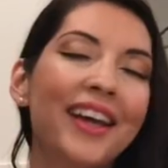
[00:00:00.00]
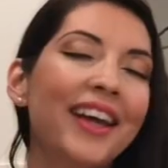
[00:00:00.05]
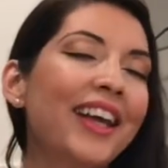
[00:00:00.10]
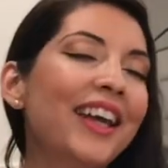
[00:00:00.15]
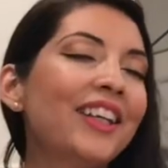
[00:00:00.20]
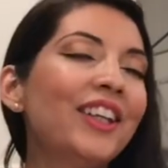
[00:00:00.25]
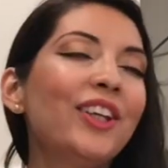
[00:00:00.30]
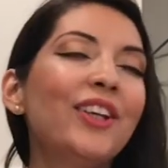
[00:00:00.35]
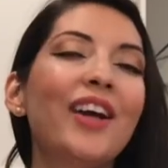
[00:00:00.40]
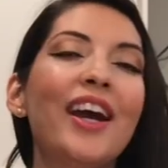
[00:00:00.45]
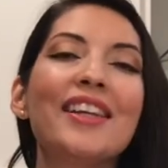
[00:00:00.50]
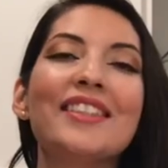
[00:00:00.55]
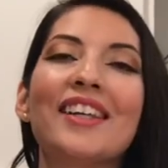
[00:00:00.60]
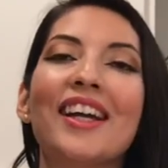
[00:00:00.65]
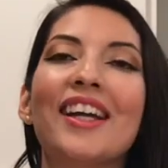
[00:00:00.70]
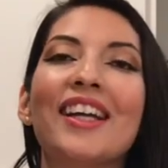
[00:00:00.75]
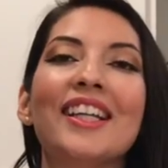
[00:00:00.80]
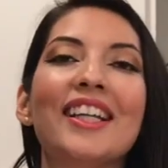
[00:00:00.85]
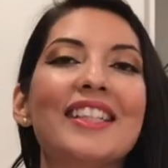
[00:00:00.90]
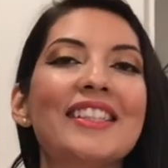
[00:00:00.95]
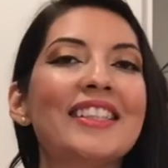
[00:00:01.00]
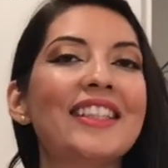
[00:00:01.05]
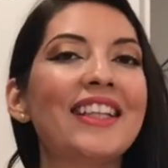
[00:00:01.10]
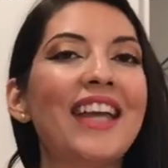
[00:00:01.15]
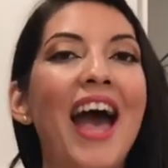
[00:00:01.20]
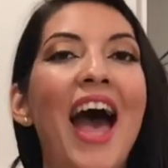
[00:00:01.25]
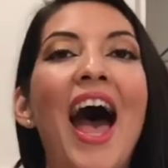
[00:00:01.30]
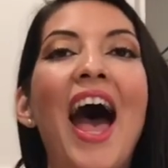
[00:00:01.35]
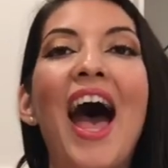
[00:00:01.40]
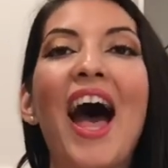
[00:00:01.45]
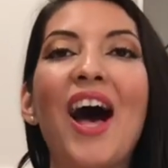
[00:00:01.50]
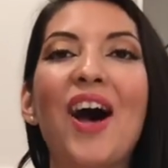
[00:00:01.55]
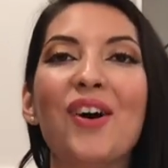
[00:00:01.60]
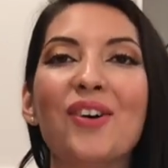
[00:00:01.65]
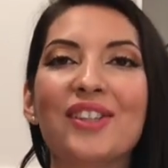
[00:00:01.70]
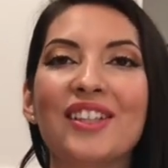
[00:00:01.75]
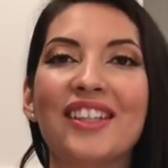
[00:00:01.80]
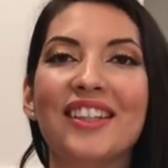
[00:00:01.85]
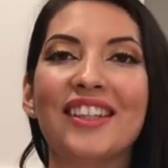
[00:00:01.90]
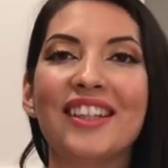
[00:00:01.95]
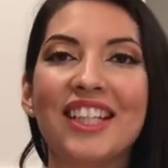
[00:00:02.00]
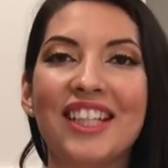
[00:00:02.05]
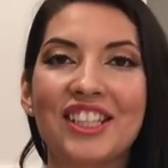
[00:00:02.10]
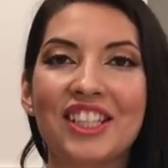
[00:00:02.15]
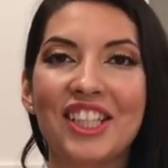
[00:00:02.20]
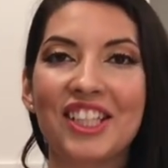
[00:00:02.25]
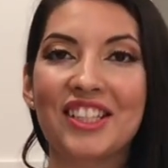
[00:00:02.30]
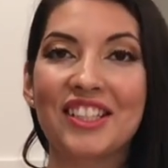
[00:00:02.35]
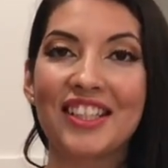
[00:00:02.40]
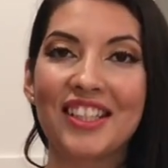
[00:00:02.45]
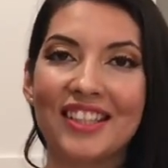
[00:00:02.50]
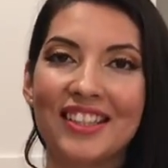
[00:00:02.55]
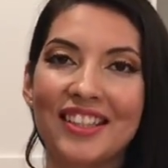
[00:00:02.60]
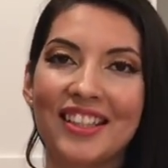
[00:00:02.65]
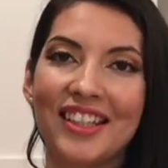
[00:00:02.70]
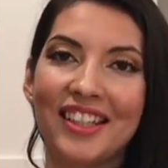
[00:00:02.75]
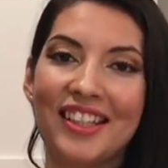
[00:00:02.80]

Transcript: And you guys are going to see how delicious this